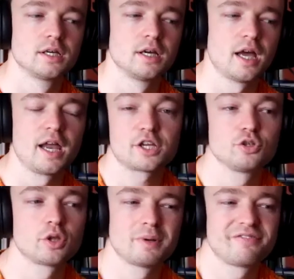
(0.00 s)
And I could do
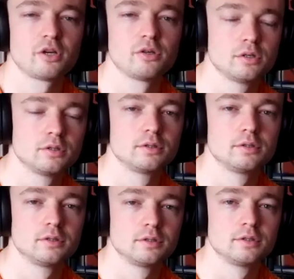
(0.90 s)
that on my phone.
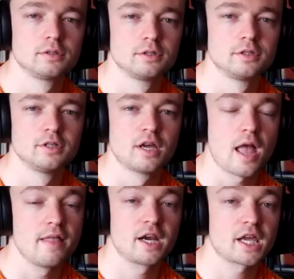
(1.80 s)

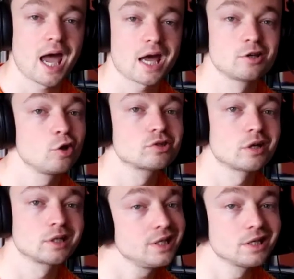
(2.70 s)
And then I can add notes
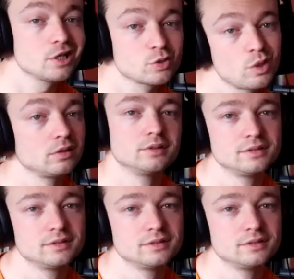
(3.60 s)
underneath it as well.